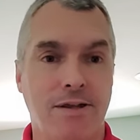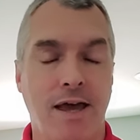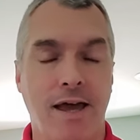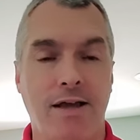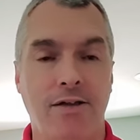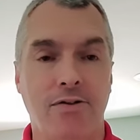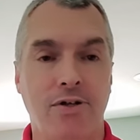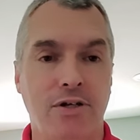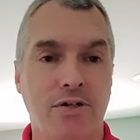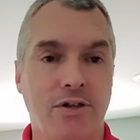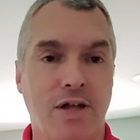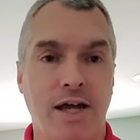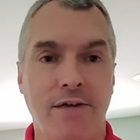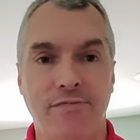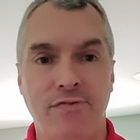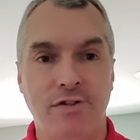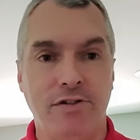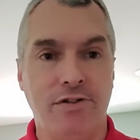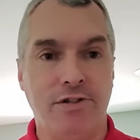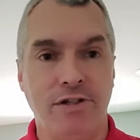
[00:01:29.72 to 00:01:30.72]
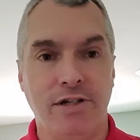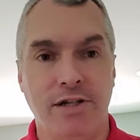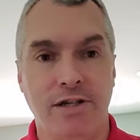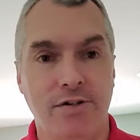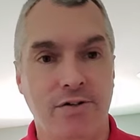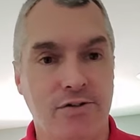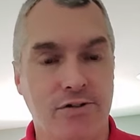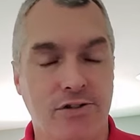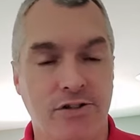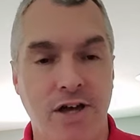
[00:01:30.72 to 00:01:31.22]
dangling lifelessly
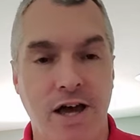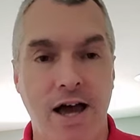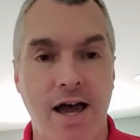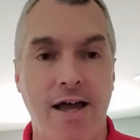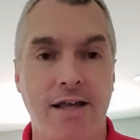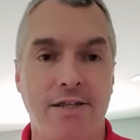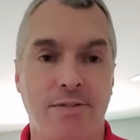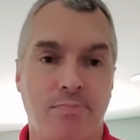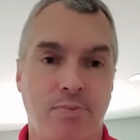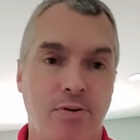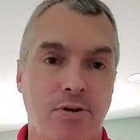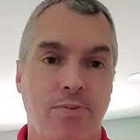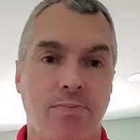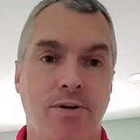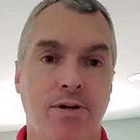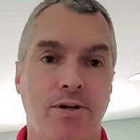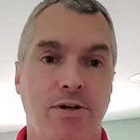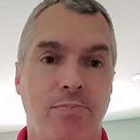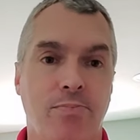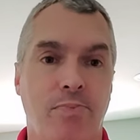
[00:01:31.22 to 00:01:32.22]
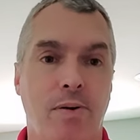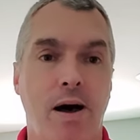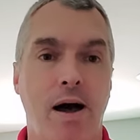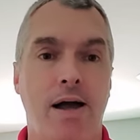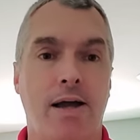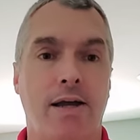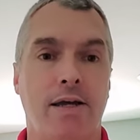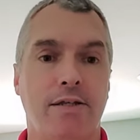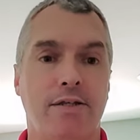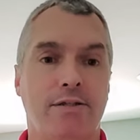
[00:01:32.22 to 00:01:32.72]
at your sides, put them in your
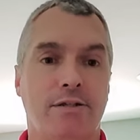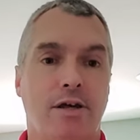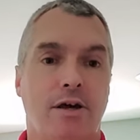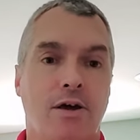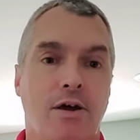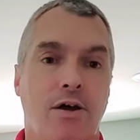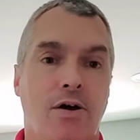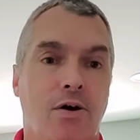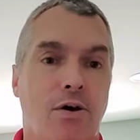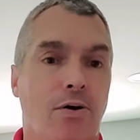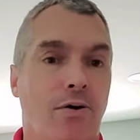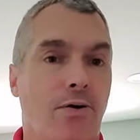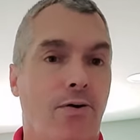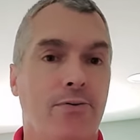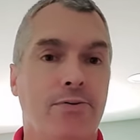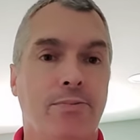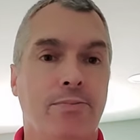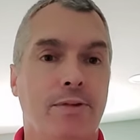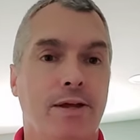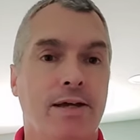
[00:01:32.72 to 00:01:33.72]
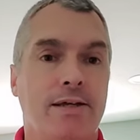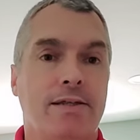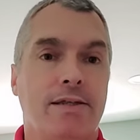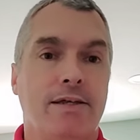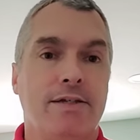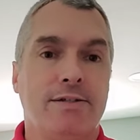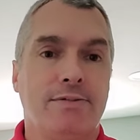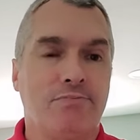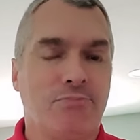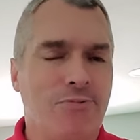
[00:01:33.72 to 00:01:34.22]
pockets, hold them like
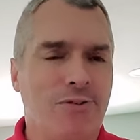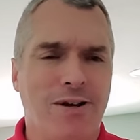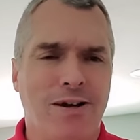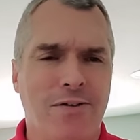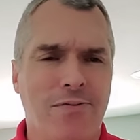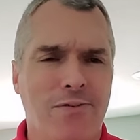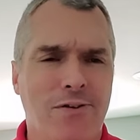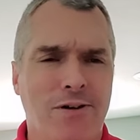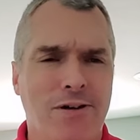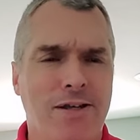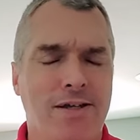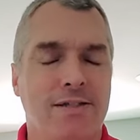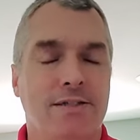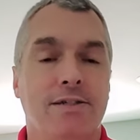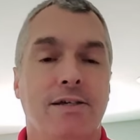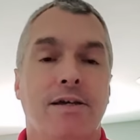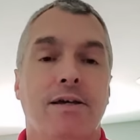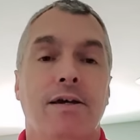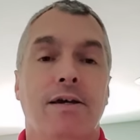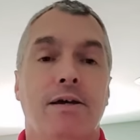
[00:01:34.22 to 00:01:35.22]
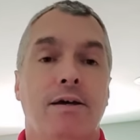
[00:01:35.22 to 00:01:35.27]
this, whatever it is.